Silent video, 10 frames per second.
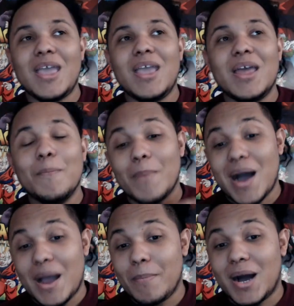In
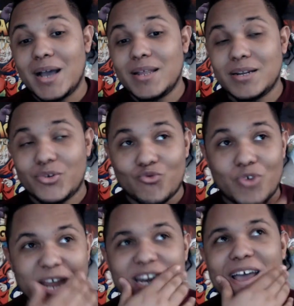my mind
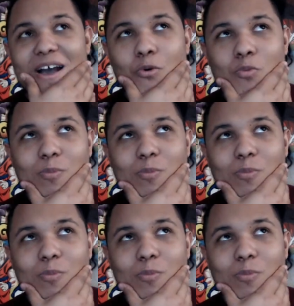right now,